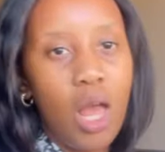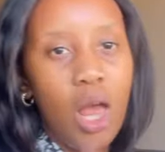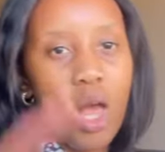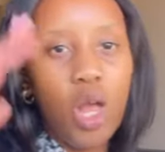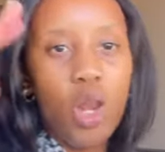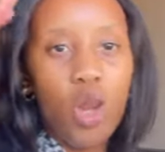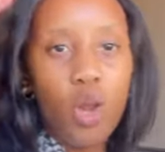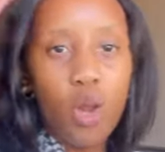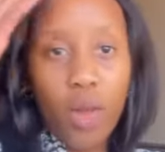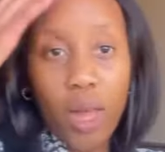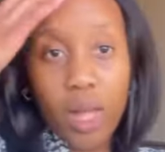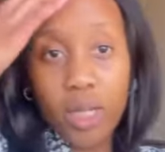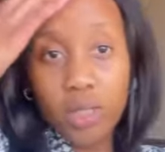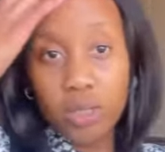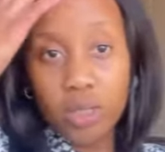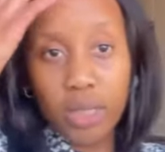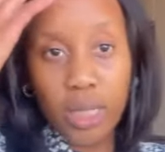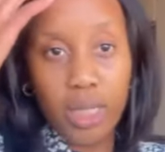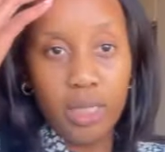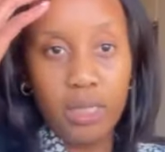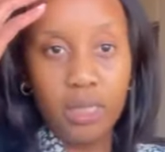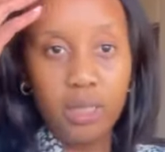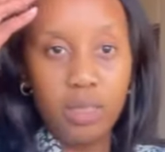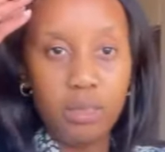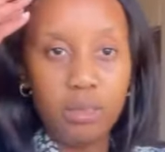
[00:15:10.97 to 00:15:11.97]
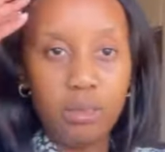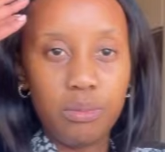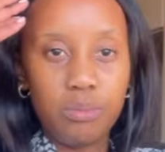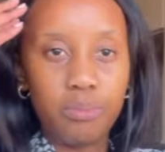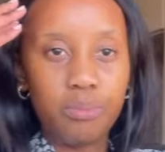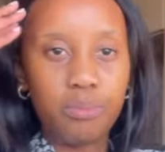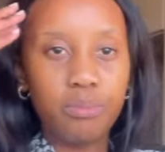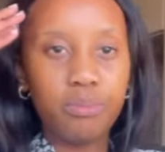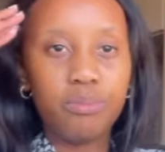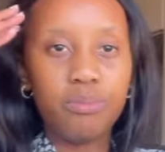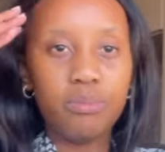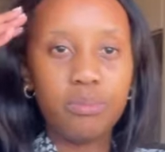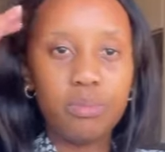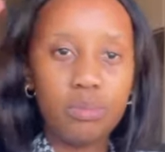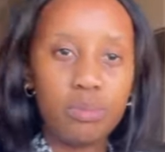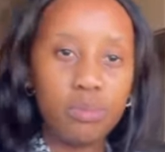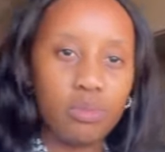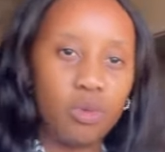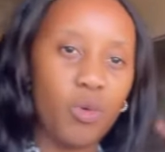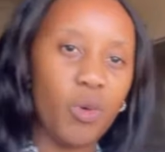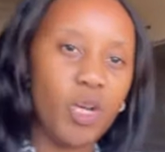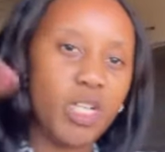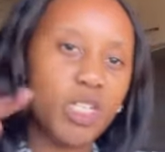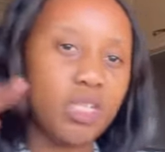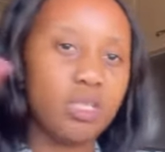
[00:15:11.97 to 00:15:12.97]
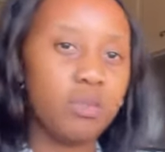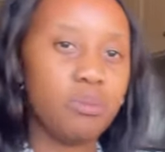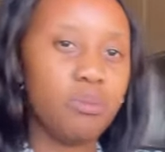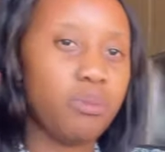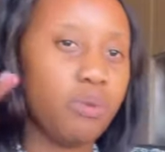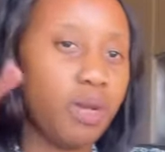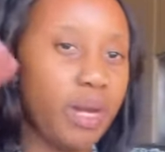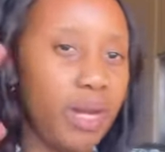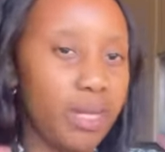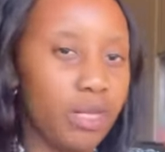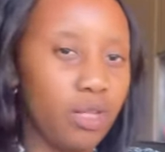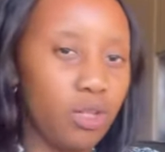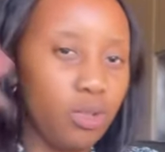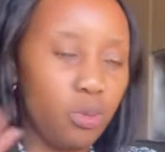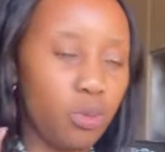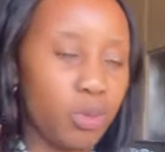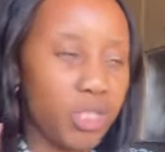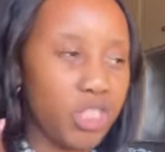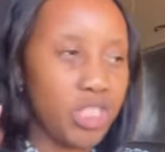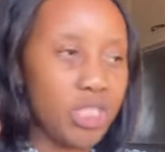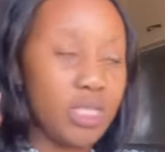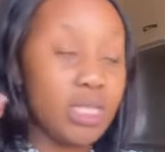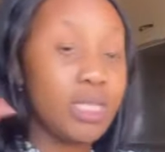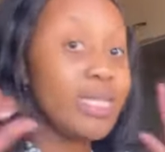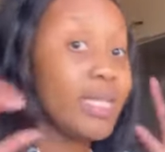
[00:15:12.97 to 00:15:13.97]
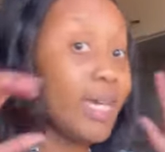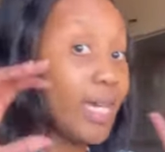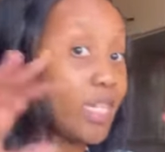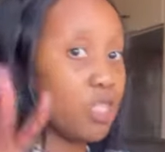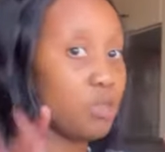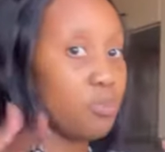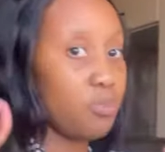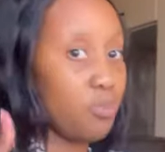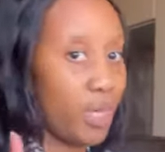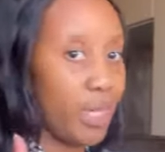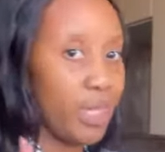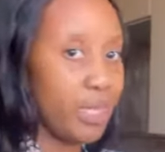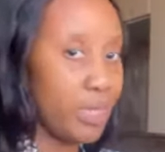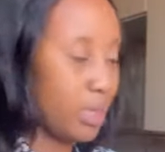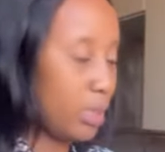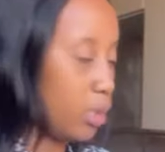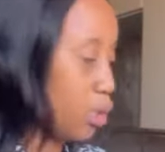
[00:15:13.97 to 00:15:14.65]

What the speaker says: loyal to any washing brand, washing detergent brand at